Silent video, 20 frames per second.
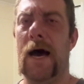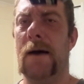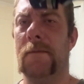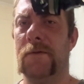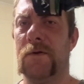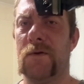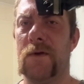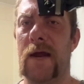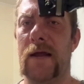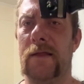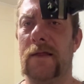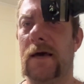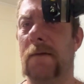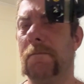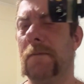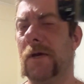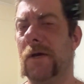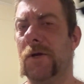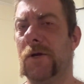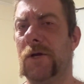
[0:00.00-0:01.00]
strength up,
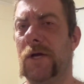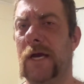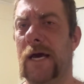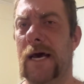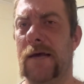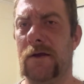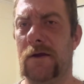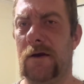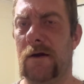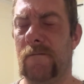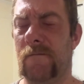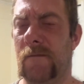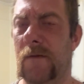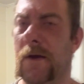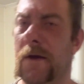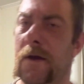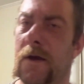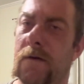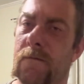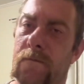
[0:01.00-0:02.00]
because she hasn't got
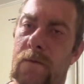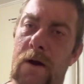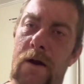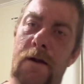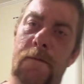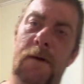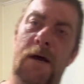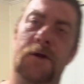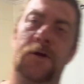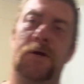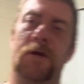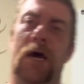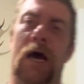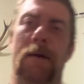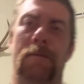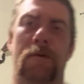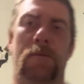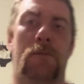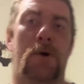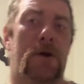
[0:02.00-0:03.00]
very much
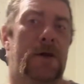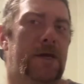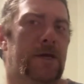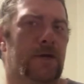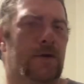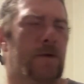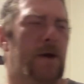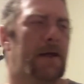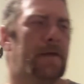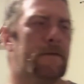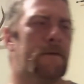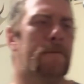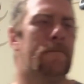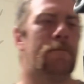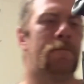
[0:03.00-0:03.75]
upper body strength.